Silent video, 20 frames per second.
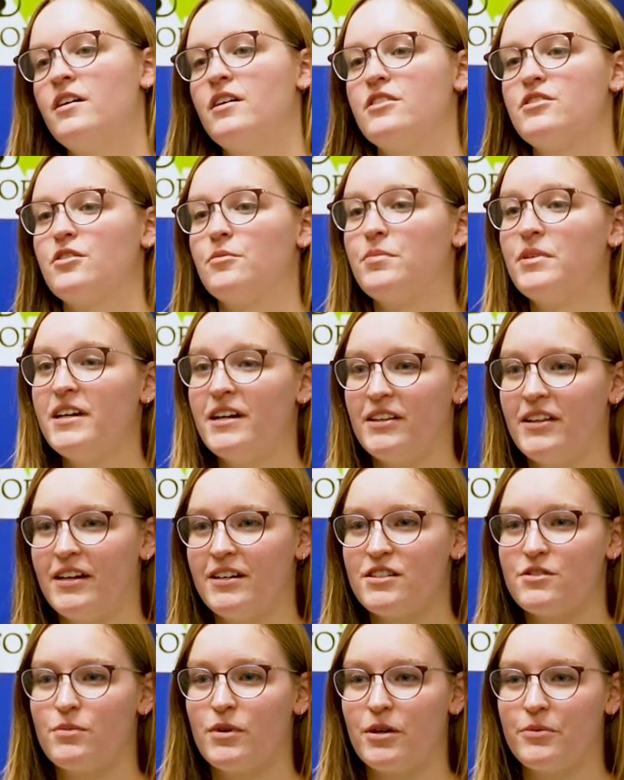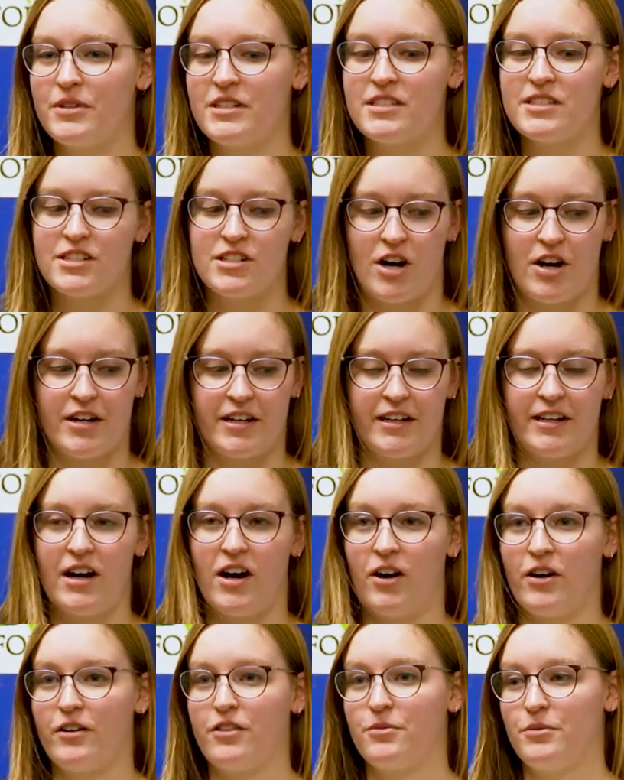So PLA is where we started
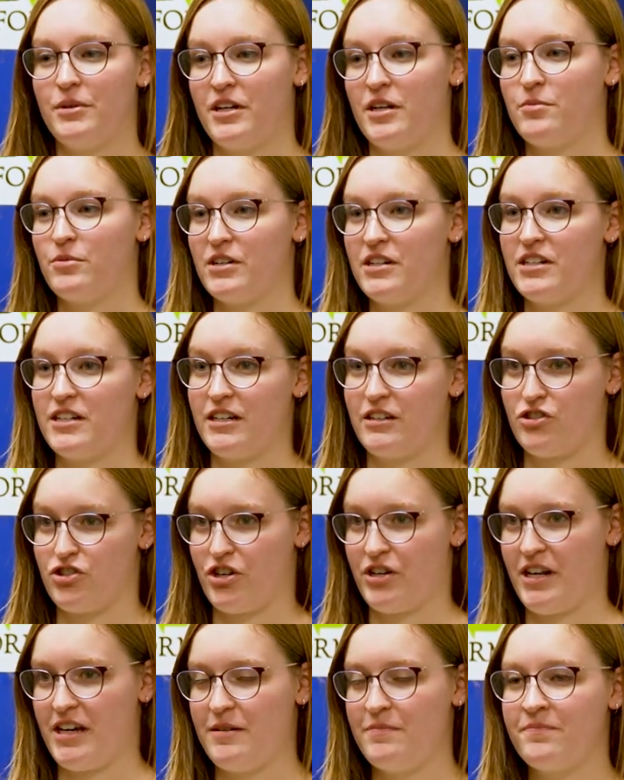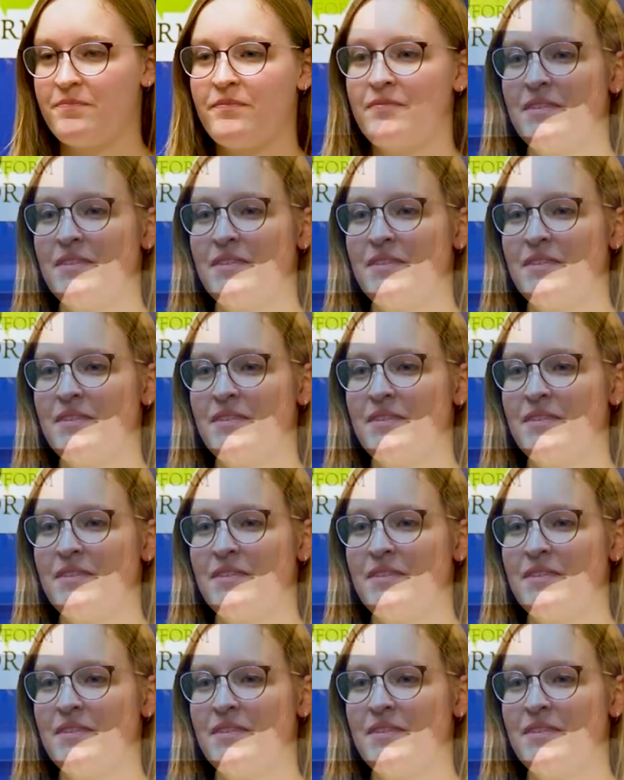our 3D printing journey.